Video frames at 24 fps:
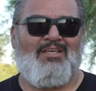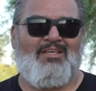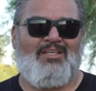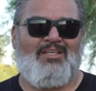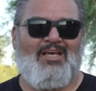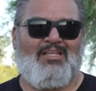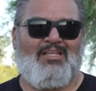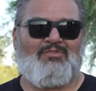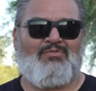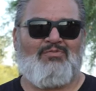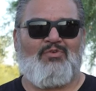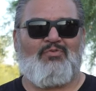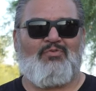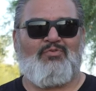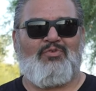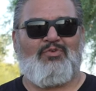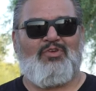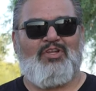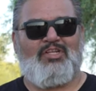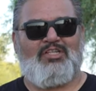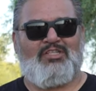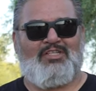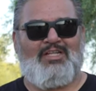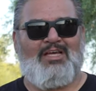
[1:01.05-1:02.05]
That's when we
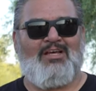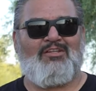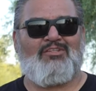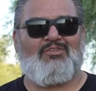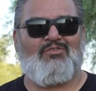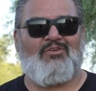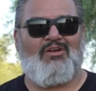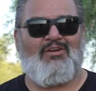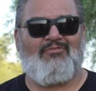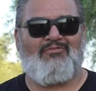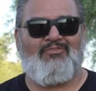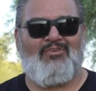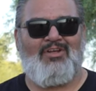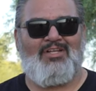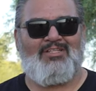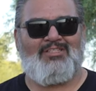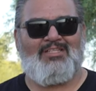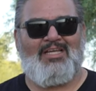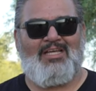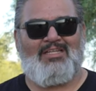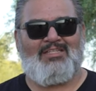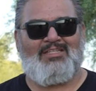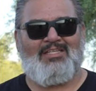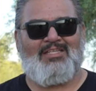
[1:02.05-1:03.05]
reached out to our friends
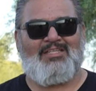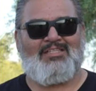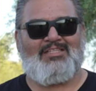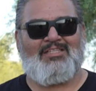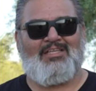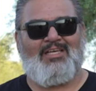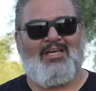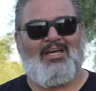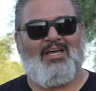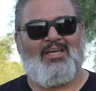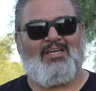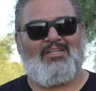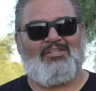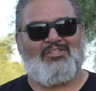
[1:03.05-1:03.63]
at TCI